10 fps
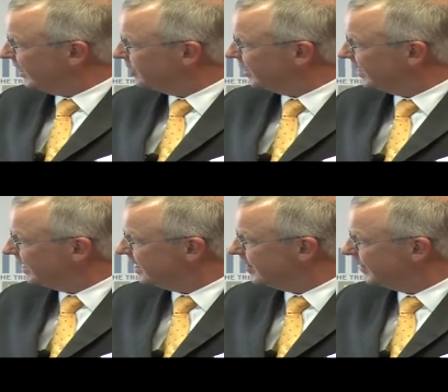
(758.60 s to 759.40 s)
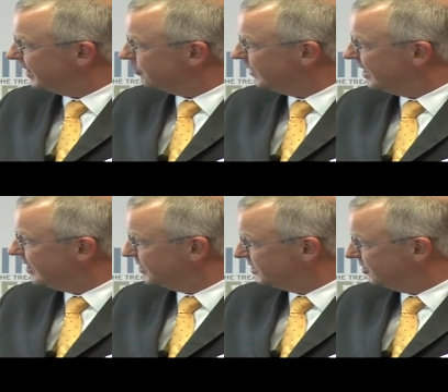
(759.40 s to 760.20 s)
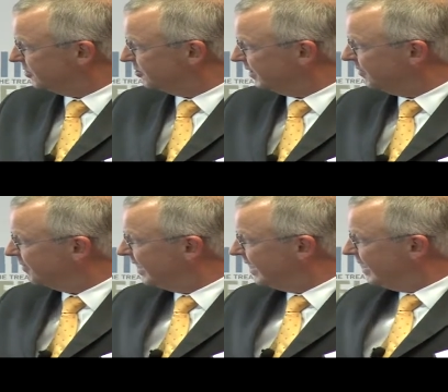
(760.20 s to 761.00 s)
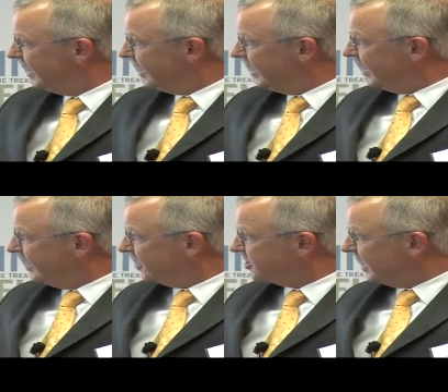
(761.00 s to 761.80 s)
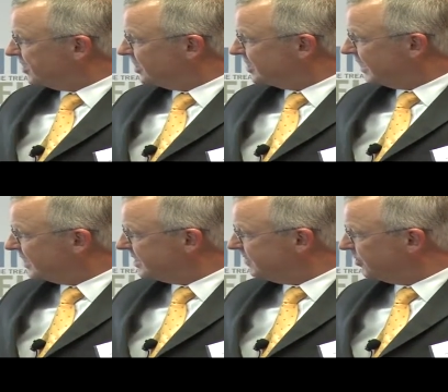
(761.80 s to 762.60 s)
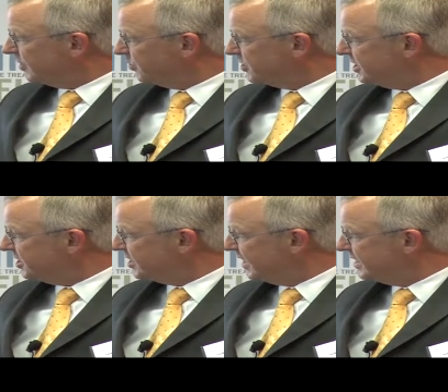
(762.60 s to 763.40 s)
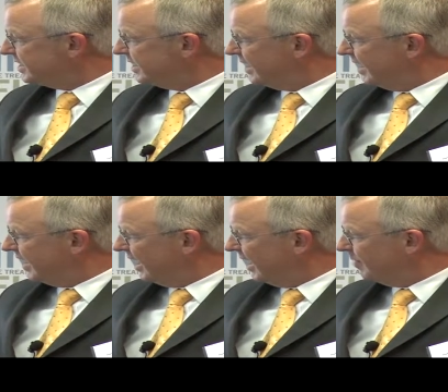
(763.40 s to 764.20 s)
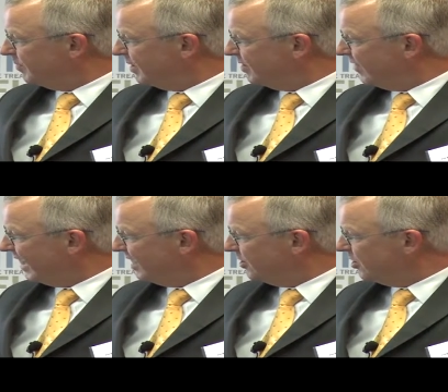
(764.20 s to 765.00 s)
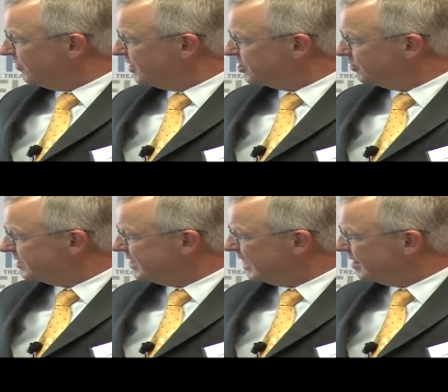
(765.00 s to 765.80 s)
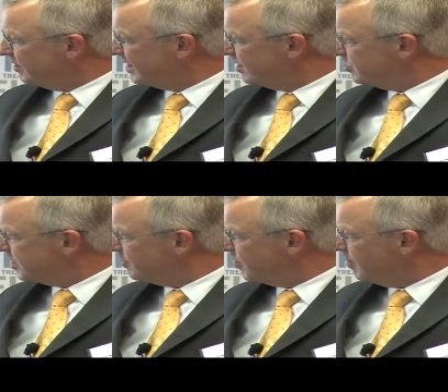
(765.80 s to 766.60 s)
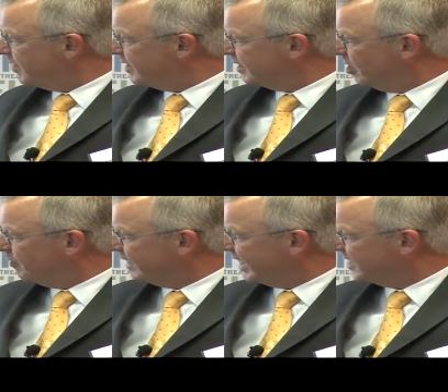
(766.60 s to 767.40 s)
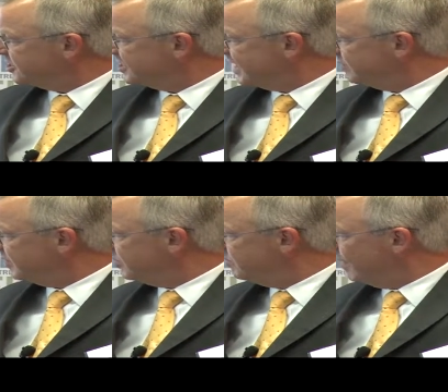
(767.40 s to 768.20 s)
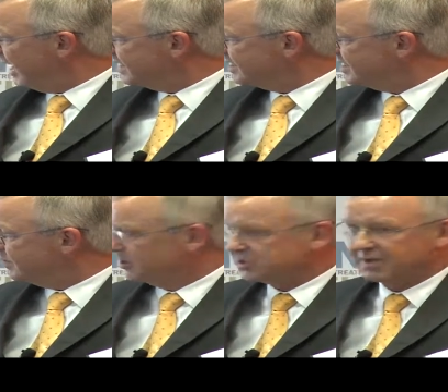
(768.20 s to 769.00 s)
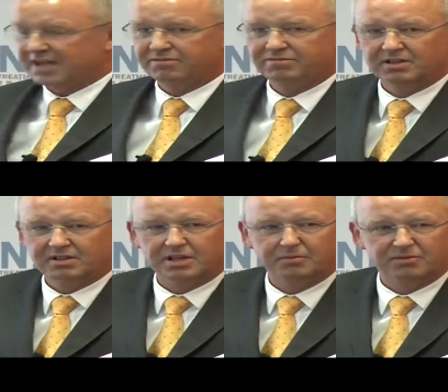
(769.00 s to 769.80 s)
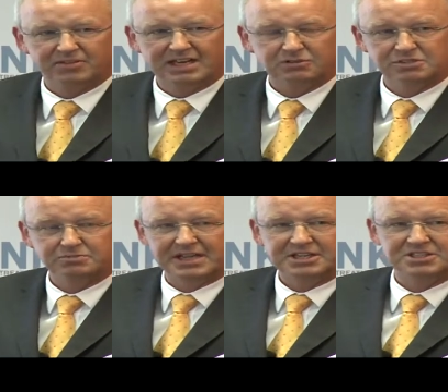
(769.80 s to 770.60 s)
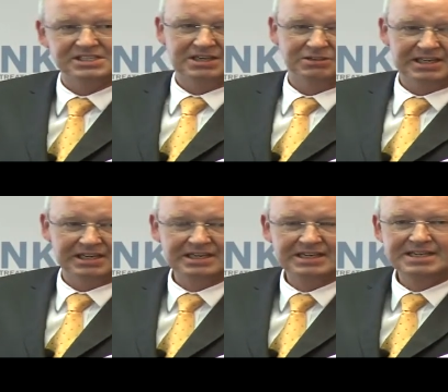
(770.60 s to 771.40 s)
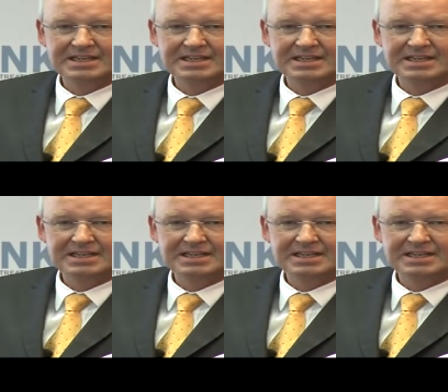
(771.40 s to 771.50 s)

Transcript: that you can get in hepatobiliary surgery. The challenges that I see for the procedure is um, the vagal nerve injuries, and I think those are probably the complications that we might see once we have a number of thousand patients out there,